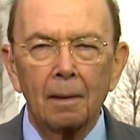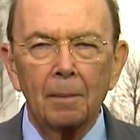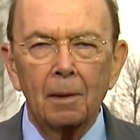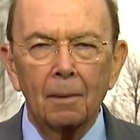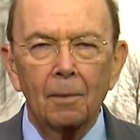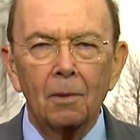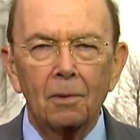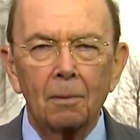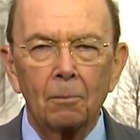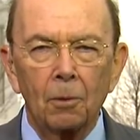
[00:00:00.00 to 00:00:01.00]
Let me give
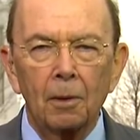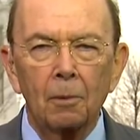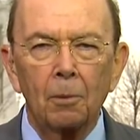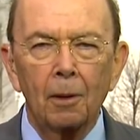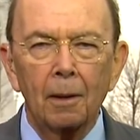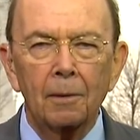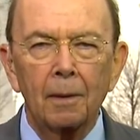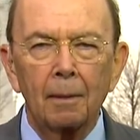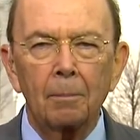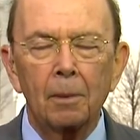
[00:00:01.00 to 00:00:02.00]
you some real world
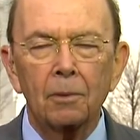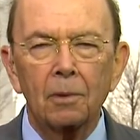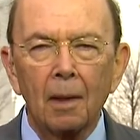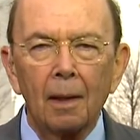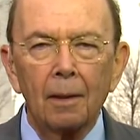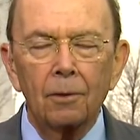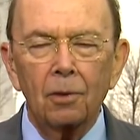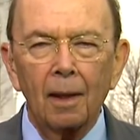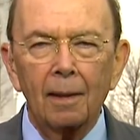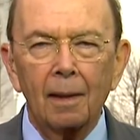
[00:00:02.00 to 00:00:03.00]
numbers.
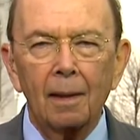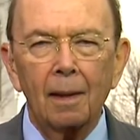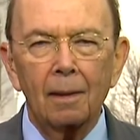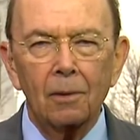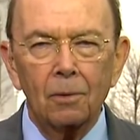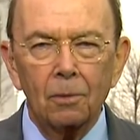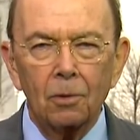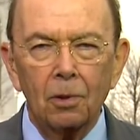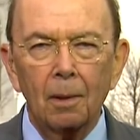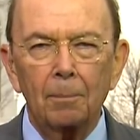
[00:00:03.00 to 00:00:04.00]
China has
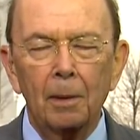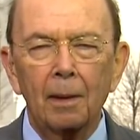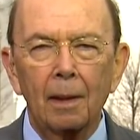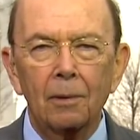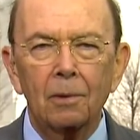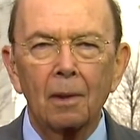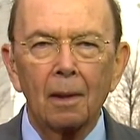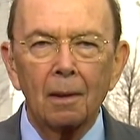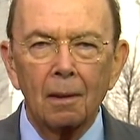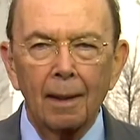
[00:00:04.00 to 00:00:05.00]
shipping us
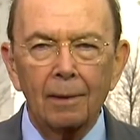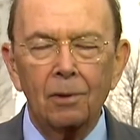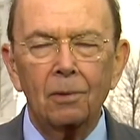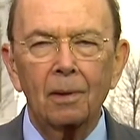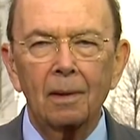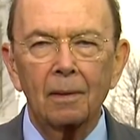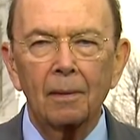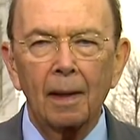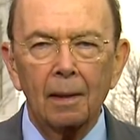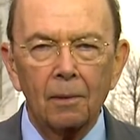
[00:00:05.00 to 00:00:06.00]
less
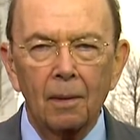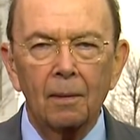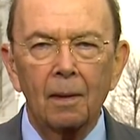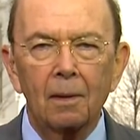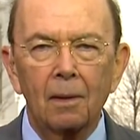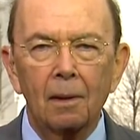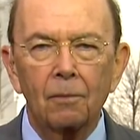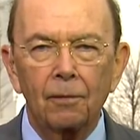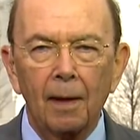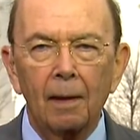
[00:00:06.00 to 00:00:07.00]
steel now than they
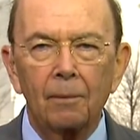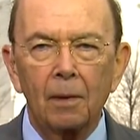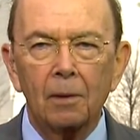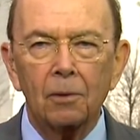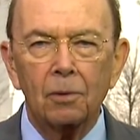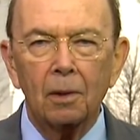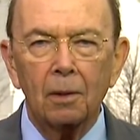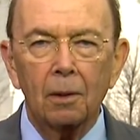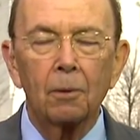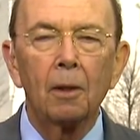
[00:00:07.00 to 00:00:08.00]
did five years
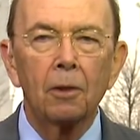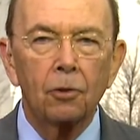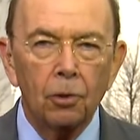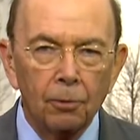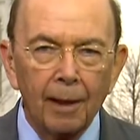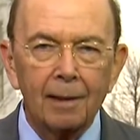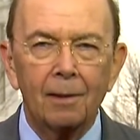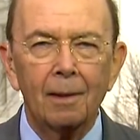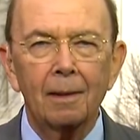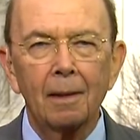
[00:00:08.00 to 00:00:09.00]
ago
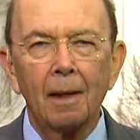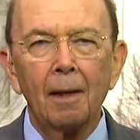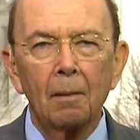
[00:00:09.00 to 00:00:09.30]
directly.